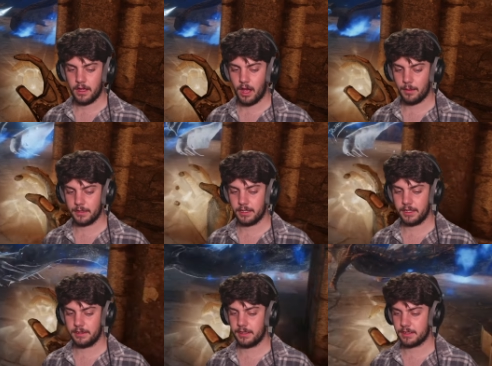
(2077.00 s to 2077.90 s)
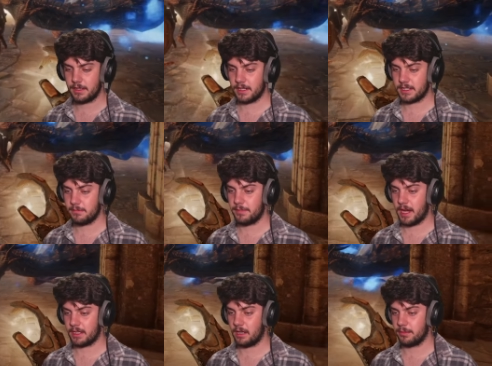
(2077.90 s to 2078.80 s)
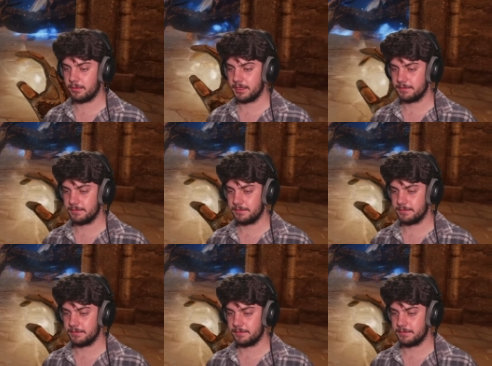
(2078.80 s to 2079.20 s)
I'm gonna need these guys to back up a bit.